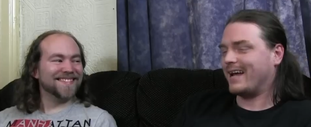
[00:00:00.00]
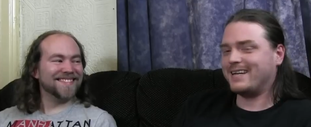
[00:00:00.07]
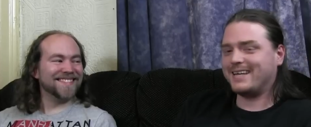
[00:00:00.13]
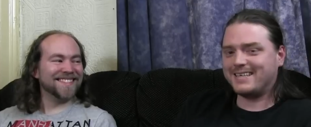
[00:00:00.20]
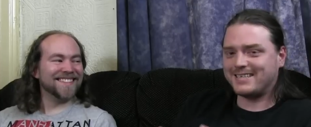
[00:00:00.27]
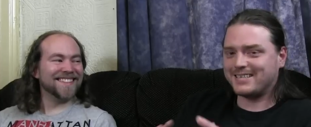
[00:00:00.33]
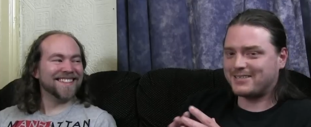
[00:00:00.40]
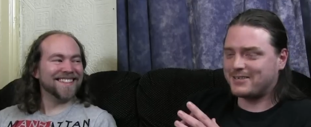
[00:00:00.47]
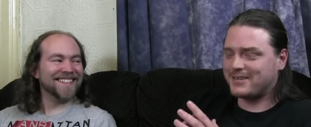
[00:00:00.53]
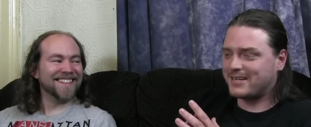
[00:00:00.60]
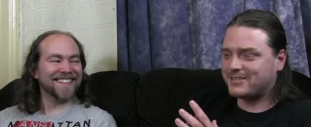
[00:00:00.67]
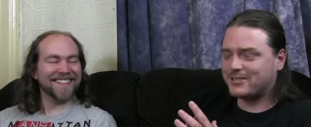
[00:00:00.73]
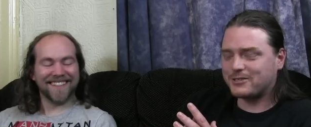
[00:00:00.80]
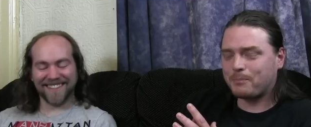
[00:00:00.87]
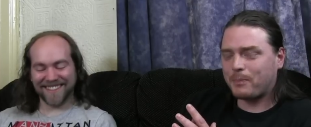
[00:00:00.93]
Speaker 1: And it just it
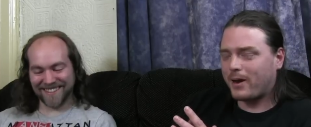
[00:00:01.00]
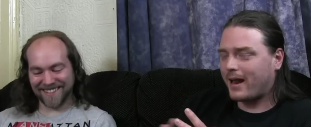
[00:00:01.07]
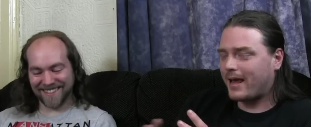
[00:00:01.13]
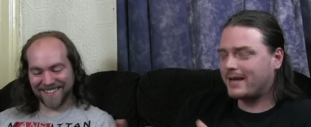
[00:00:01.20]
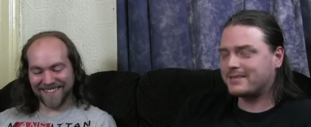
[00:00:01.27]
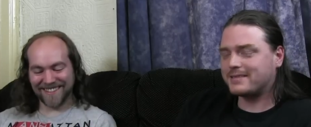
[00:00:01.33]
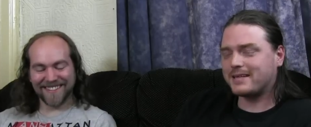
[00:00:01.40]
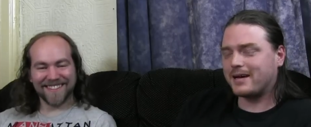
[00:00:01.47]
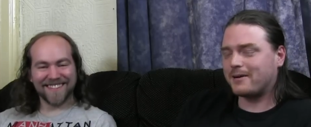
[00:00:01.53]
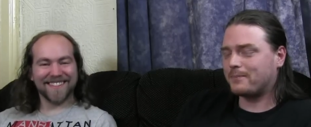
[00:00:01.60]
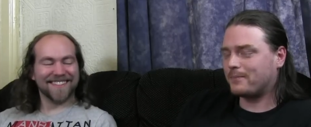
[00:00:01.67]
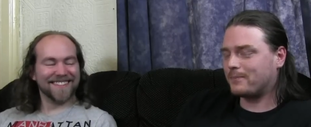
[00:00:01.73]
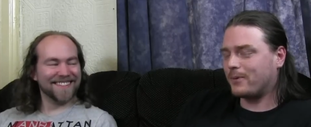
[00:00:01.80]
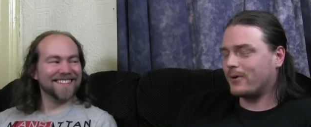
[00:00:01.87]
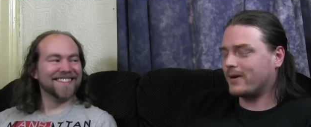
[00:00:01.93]
just plays that
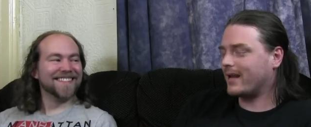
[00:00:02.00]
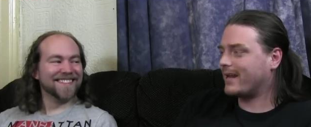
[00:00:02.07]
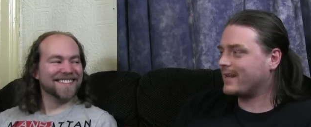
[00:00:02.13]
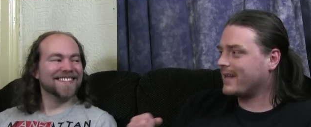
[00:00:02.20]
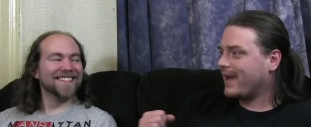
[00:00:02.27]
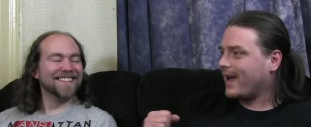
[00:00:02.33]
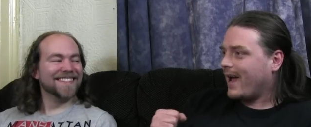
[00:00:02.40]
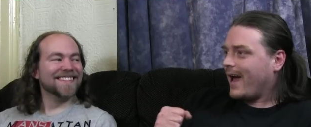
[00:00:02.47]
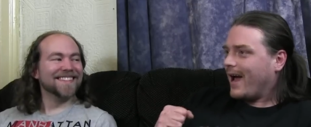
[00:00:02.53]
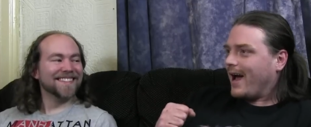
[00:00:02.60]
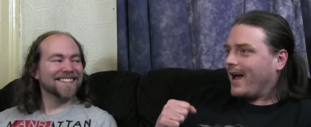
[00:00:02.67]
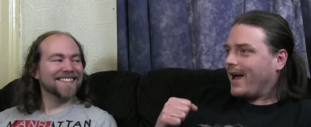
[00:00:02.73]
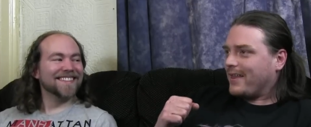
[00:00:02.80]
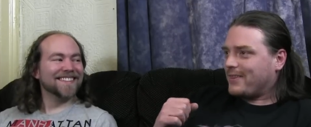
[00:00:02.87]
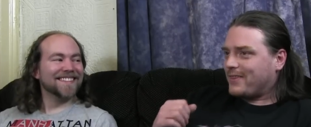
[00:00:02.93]
point and
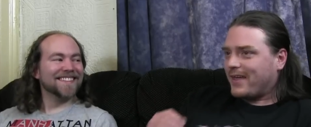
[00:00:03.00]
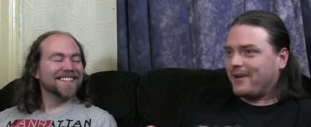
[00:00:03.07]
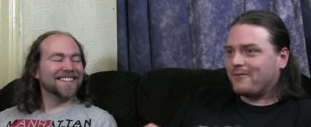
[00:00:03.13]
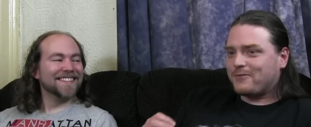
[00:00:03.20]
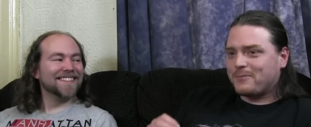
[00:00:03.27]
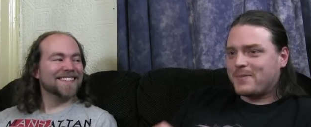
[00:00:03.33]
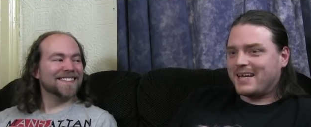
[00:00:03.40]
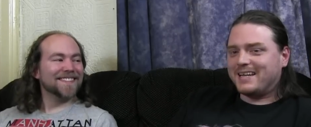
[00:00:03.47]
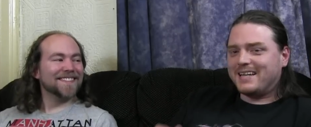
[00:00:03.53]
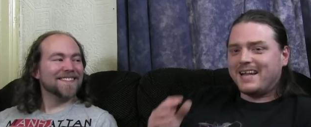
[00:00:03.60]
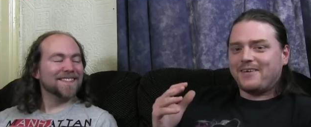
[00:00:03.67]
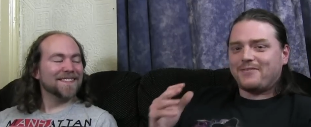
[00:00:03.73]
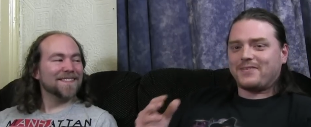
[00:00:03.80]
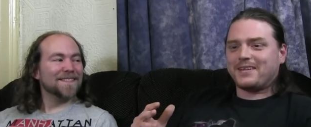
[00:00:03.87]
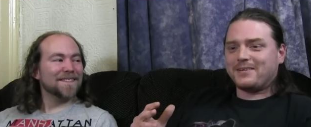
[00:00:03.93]
that for me
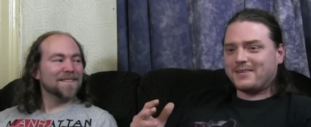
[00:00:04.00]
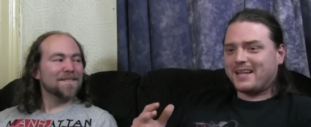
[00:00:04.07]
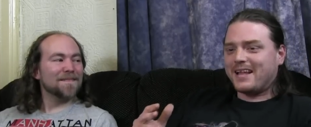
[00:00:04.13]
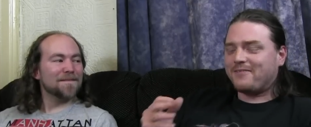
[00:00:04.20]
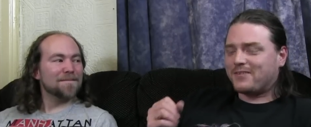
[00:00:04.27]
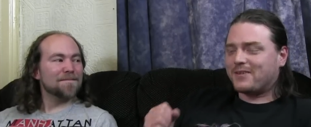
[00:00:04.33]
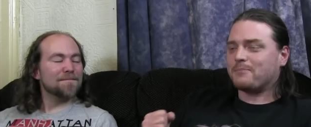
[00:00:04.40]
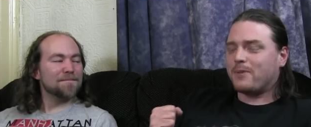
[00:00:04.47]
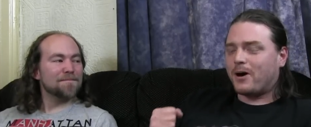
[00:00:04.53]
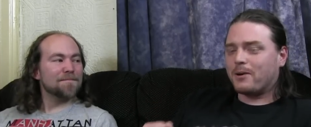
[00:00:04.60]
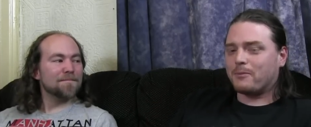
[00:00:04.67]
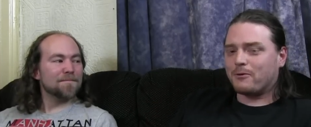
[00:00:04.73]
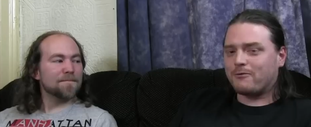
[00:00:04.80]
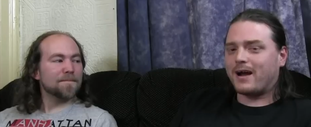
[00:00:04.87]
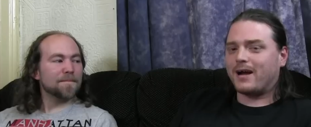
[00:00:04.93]
lifted lifted my
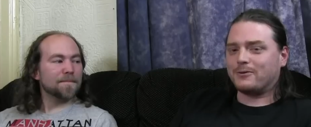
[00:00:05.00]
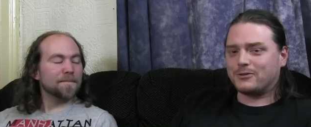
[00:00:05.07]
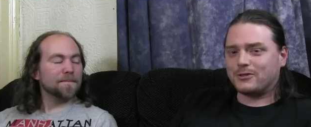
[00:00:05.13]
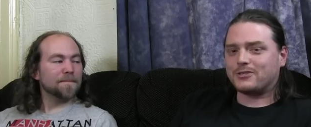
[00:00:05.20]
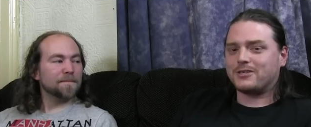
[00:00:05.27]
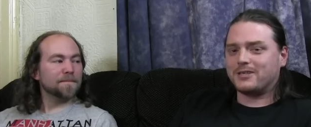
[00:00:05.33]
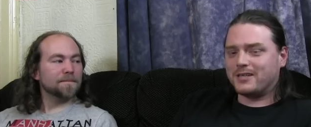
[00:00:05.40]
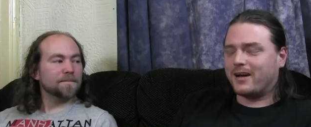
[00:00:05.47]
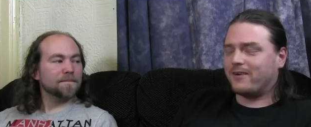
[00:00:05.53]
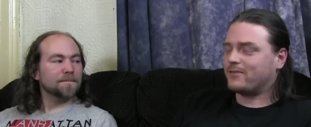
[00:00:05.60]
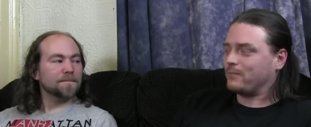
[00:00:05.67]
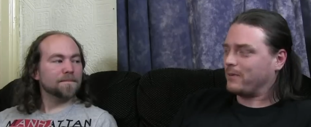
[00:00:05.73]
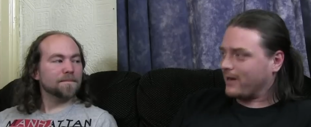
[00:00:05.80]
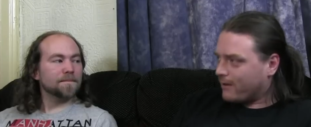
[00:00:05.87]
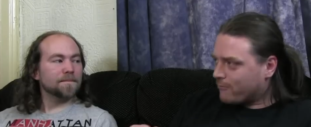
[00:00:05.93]
morale just enough to
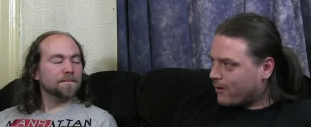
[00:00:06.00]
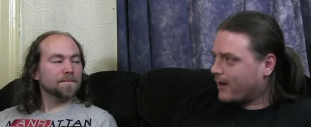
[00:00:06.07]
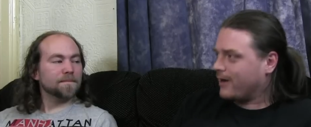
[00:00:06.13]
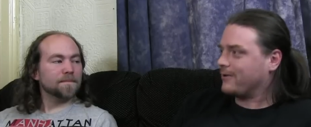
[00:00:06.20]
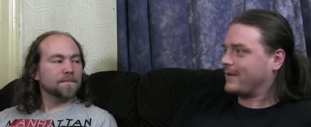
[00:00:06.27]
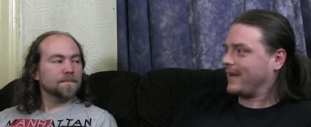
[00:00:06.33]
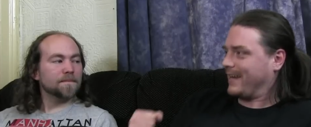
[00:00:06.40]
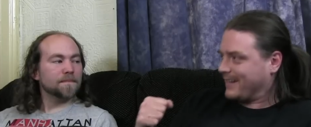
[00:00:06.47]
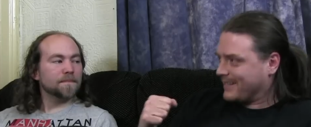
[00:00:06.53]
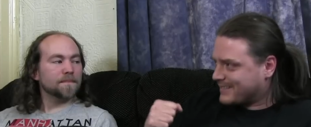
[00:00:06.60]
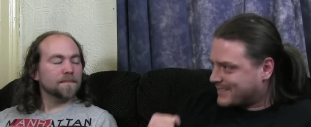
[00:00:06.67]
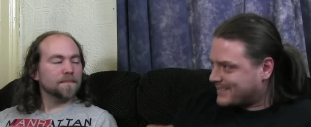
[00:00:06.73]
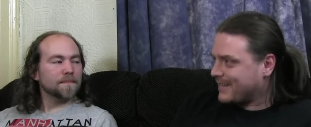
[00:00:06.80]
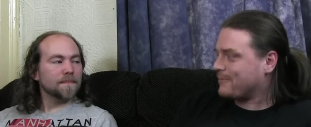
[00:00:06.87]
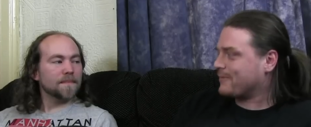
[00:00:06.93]
be like, right, okay, let's
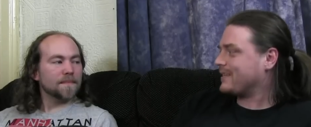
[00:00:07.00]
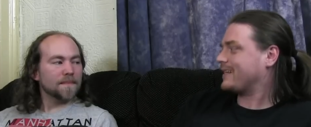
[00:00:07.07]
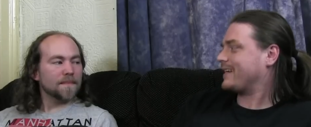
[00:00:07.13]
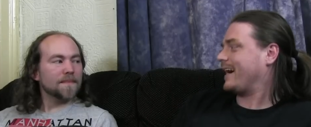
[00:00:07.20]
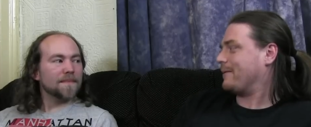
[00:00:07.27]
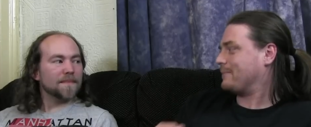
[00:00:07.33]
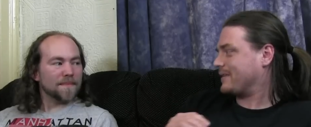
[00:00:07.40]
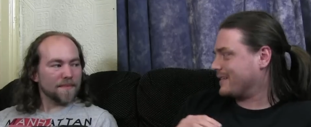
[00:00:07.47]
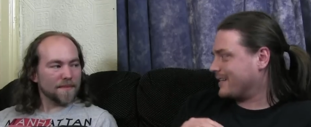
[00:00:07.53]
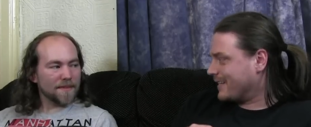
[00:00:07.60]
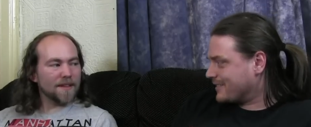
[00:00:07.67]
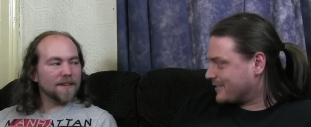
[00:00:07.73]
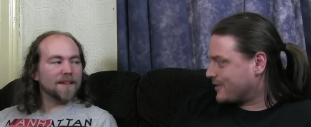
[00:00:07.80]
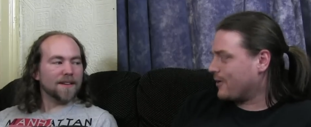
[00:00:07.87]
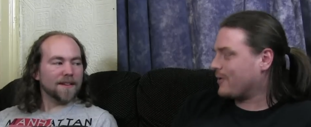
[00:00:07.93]
stick with the captain.
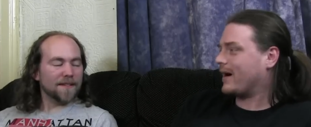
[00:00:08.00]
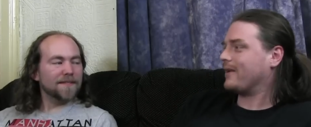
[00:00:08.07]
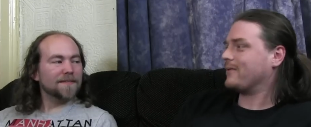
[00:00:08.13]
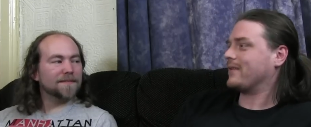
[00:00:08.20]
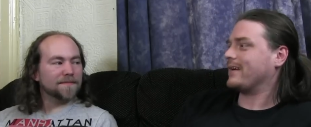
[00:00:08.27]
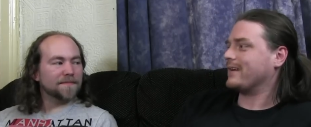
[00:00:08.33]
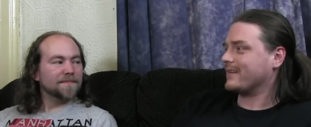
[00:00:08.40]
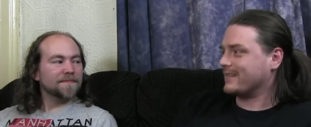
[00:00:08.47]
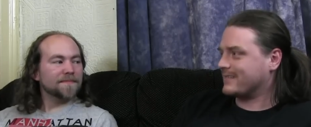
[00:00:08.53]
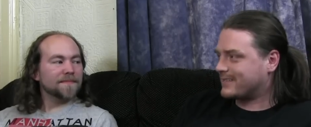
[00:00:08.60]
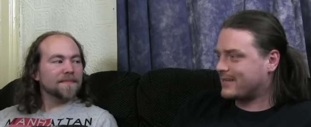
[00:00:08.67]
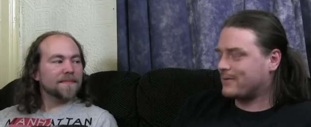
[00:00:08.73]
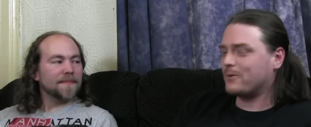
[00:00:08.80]
Let's go out there. Let's